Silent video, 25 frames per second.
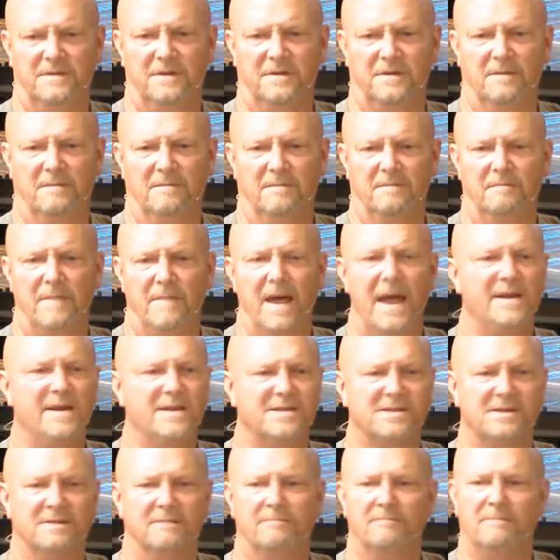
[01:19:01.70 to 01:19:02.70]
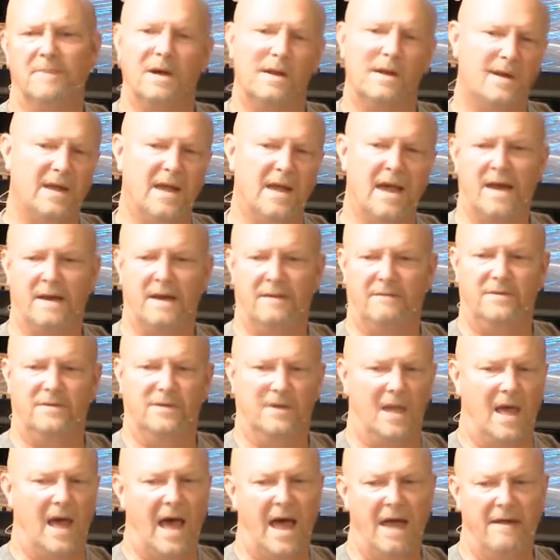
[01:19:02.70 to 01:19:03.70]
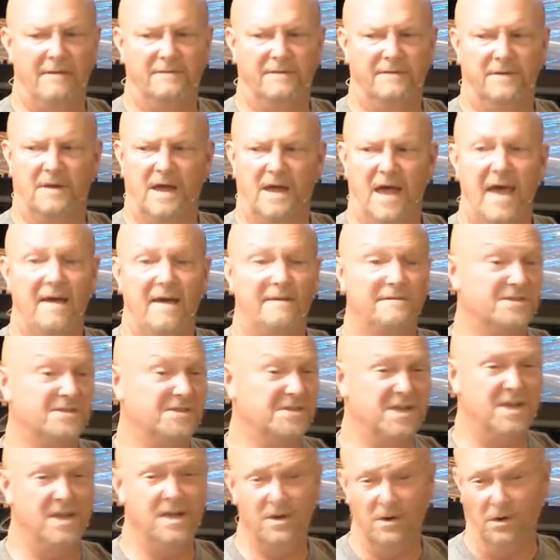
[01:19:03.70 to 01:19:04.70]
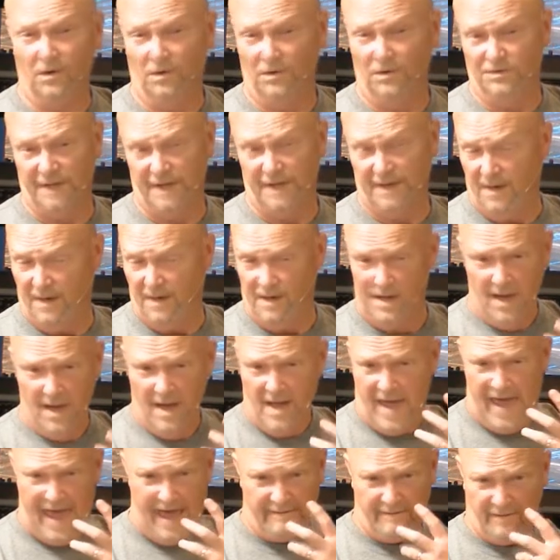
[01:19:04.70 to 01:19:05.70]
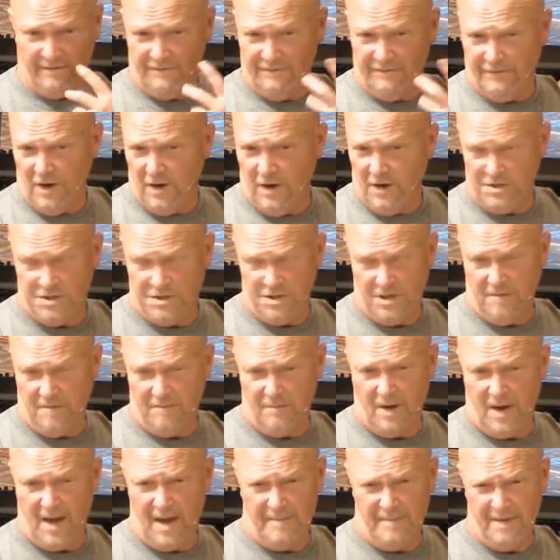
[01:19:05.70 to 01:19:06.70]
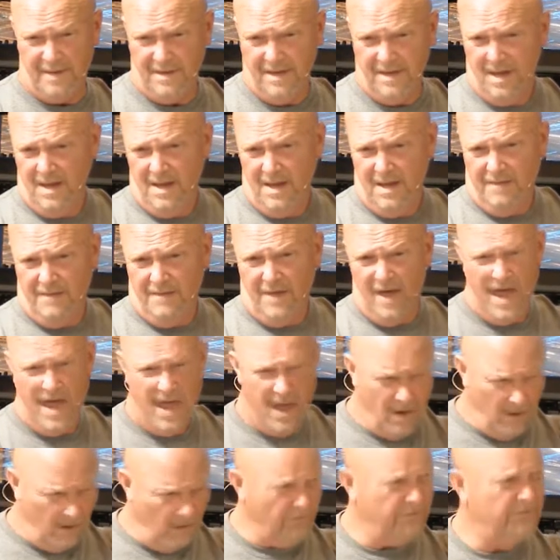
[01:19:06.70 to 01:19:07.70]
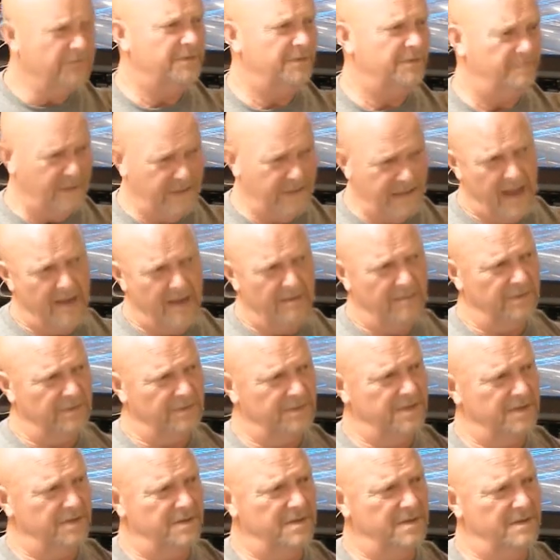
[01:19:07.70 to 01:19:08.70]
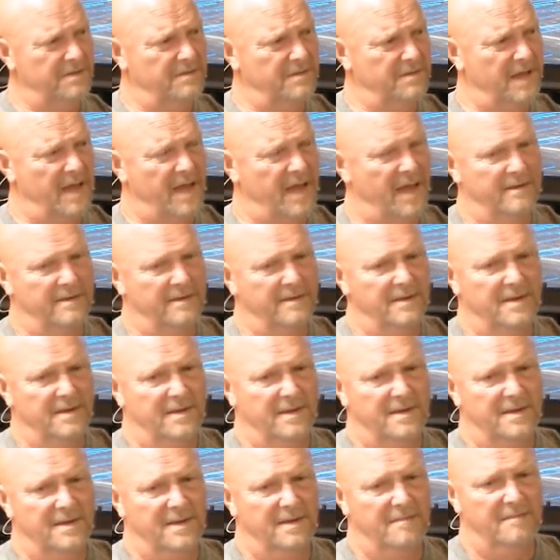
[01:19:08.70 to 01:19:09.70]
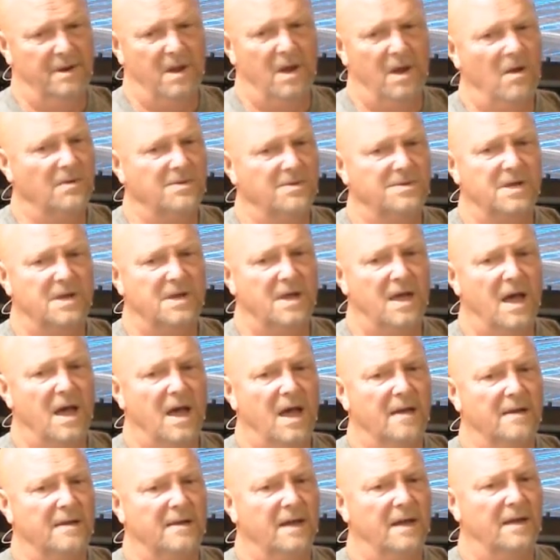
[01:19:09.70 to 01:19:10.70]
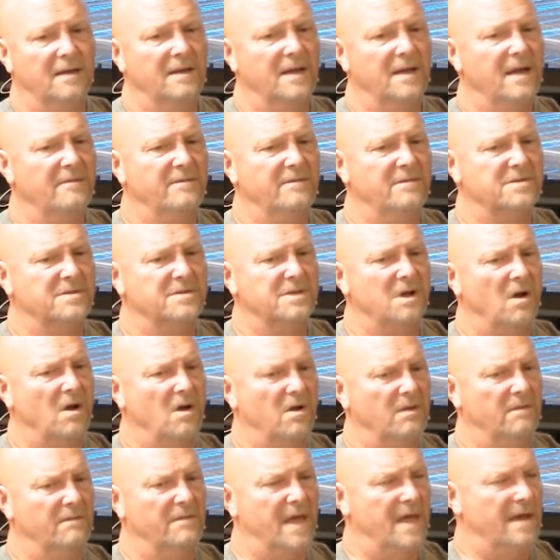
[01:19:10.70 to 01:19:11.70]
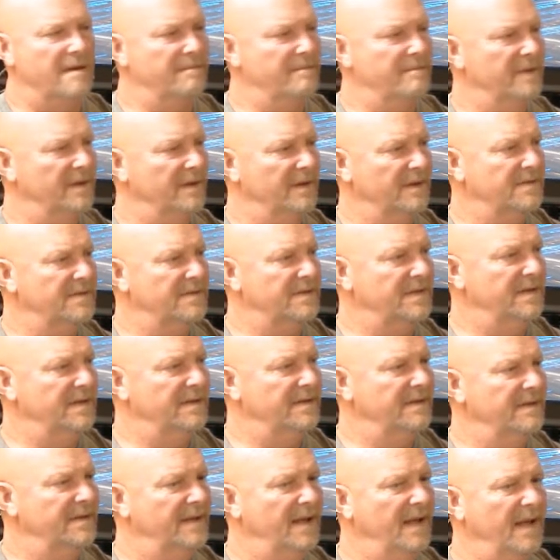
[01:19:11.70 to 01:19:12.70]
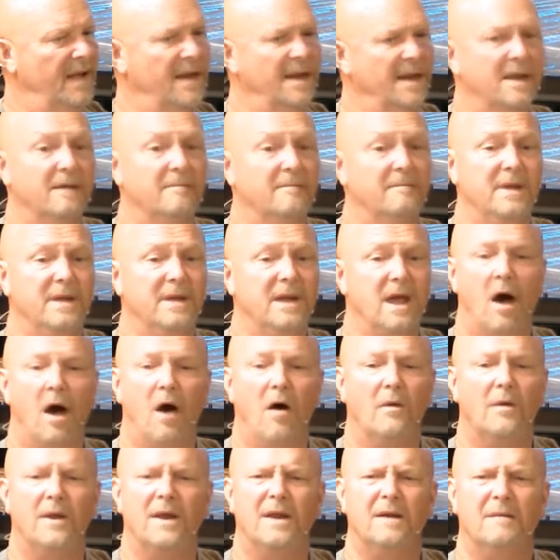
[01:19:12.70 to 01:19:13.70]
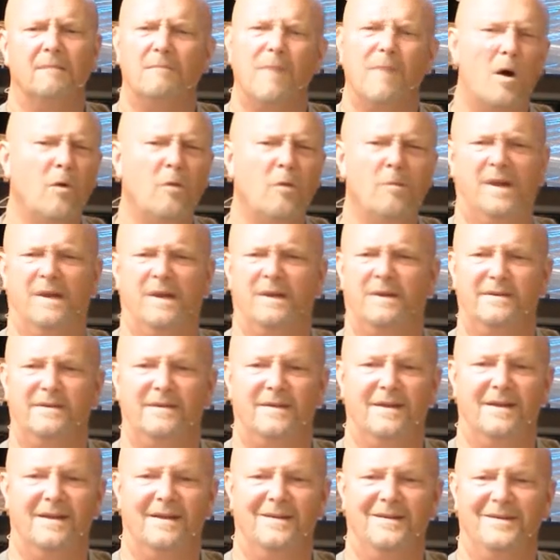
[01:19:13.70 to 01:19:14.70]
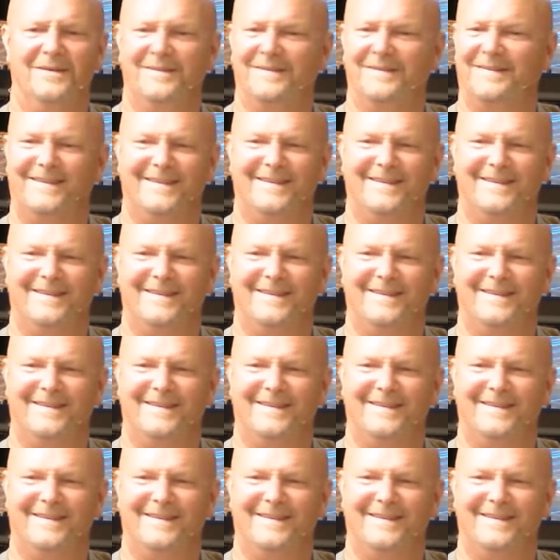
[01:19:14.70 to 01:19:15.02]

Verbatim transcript: to make some money out of your life and to have skills and to have a function and i mean the health to be able to do that it belongs to god god gave us all of that ability and it can be gone in a moment you know